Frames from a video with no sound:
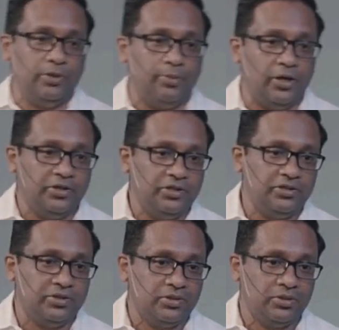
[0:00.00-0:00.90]
There is a
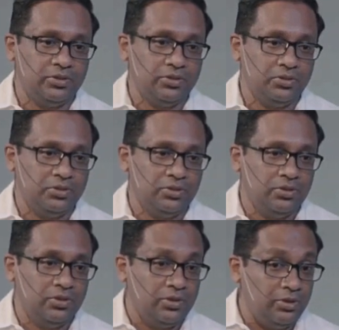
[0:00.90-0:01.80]
huge spiritual
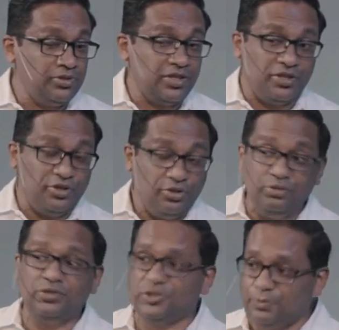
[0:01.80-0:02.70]
implication there.
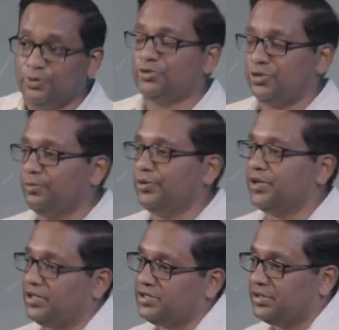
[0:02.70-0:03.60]

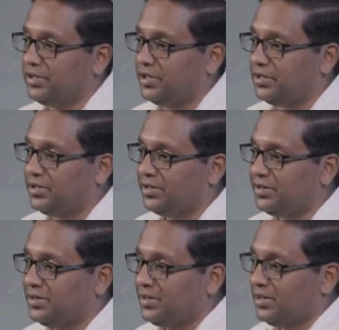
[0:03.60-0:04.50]
Sometimes you
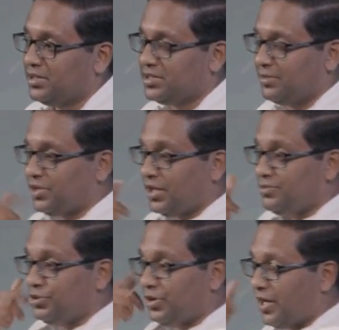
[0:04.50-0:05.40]
entertain a thought in your
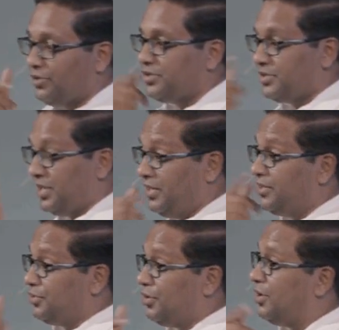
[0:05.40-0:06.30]
mind
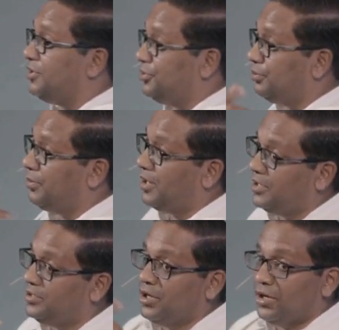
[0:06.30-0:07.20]
over and over, and it's
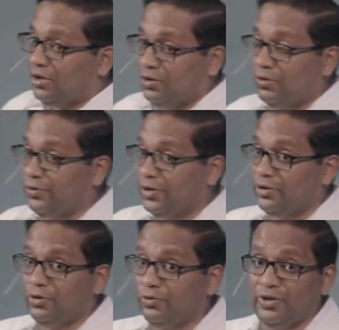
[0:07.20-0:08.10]
just a thought.
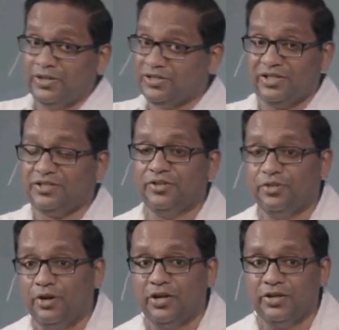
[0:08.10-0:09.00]
But if you are
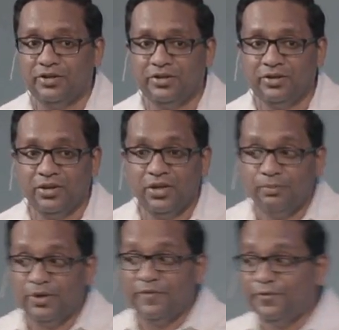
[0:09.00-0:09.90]
not careful, that
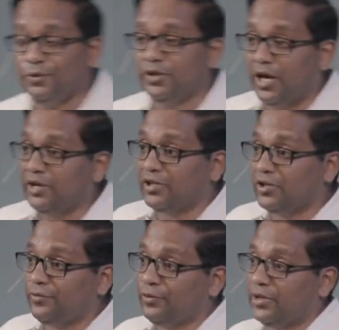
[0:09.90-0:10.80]
thought begins to
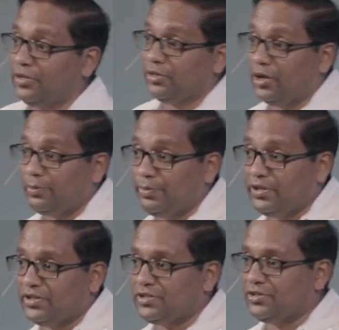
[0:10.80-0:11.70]
grow and
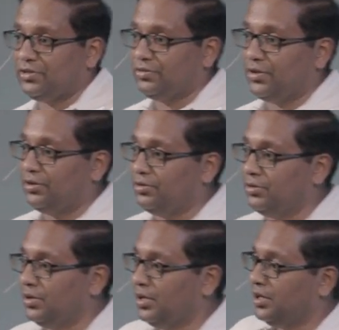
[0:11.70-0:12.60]
begins to grow
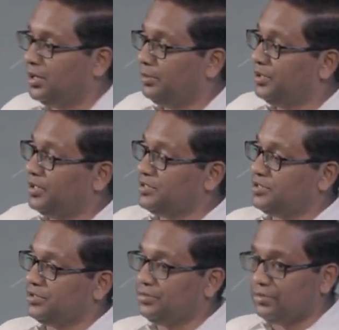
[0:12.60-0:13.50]
and begins
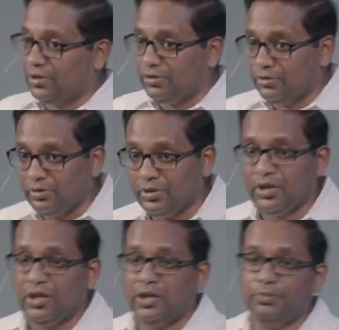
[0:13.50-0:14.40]
to grow, and
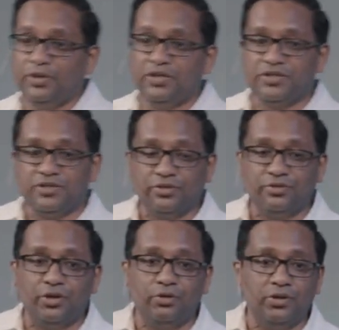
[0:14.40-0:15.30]
eventually it takes
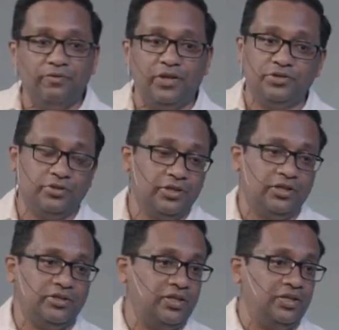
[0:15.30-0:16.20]
you into
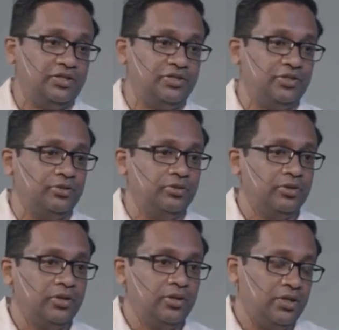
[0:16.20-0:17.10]
bondage.
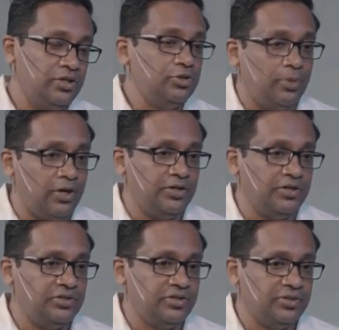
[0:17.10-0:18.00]
It
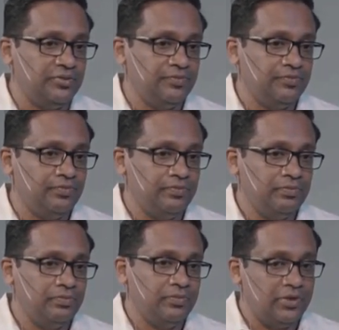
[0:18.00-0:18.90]
destroys you.
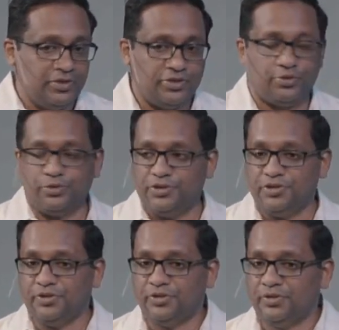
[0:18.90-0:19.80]
No
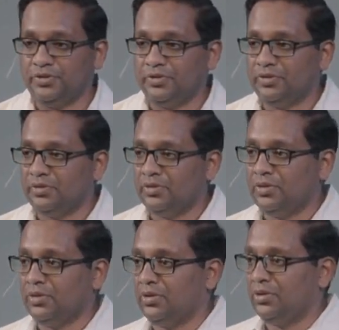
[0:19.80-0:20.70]
one just
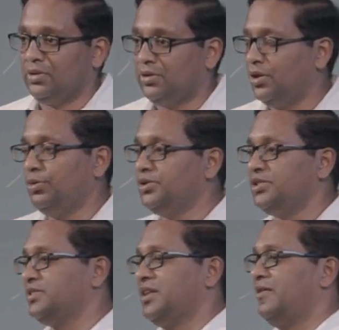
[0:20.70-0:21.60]
randomly fell into
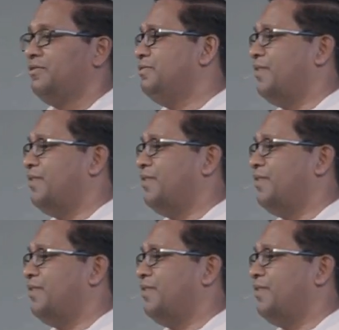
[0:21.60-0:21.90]
sin.